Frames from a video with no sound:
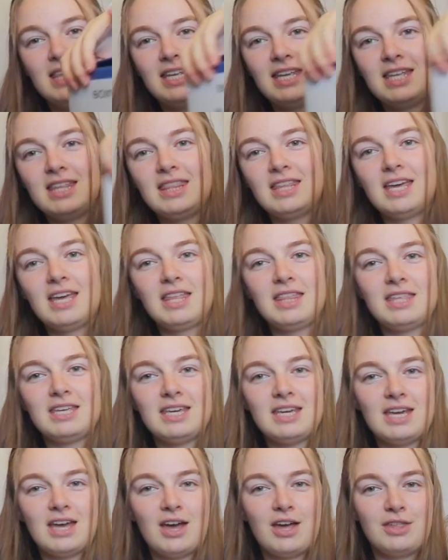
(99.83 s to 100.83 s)
then
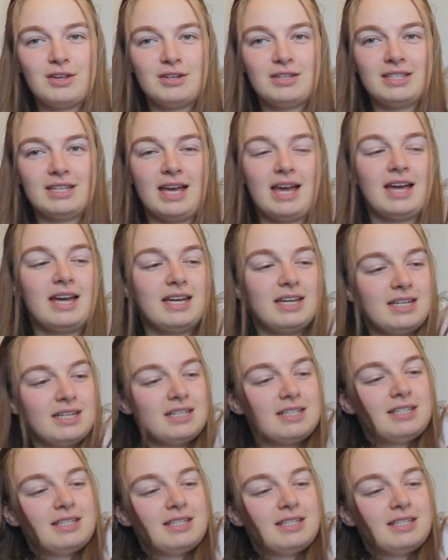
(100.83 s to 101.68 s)
the other side.